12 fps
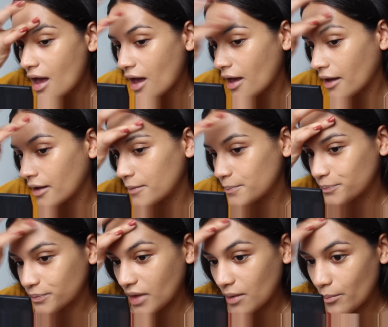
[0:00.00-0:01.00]

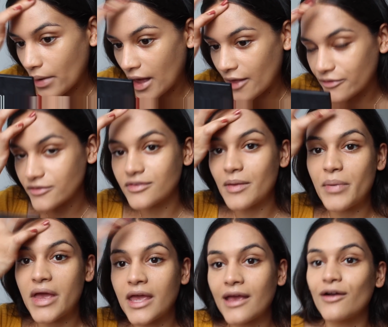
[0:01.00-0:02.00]
but the
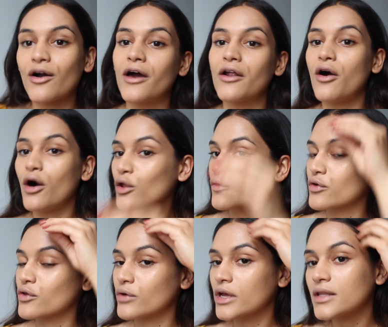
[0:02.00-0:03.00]
paint got all over
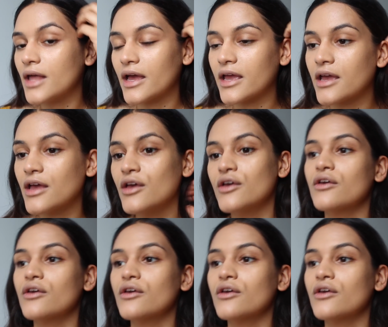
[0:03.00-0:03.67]
the ring light,